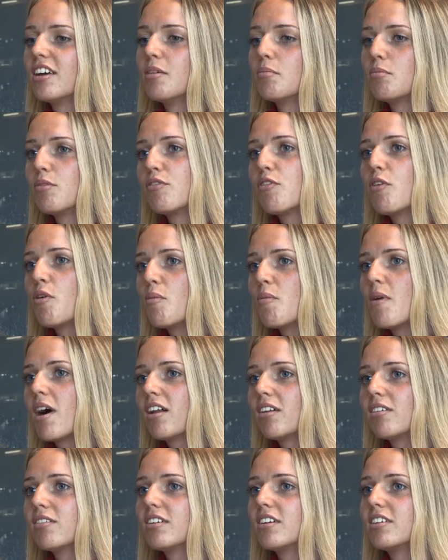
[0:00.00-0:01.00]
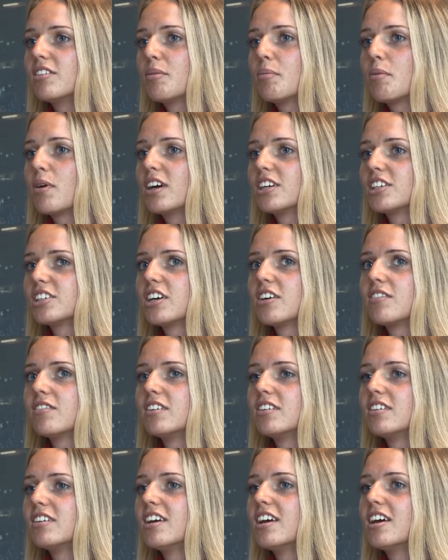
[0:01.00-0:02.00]
perform well under pressure
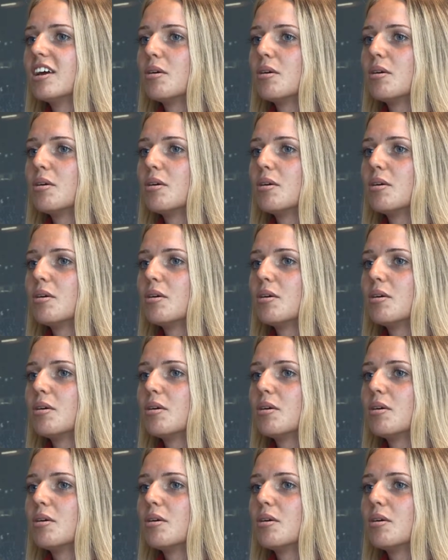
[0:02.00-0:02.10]
and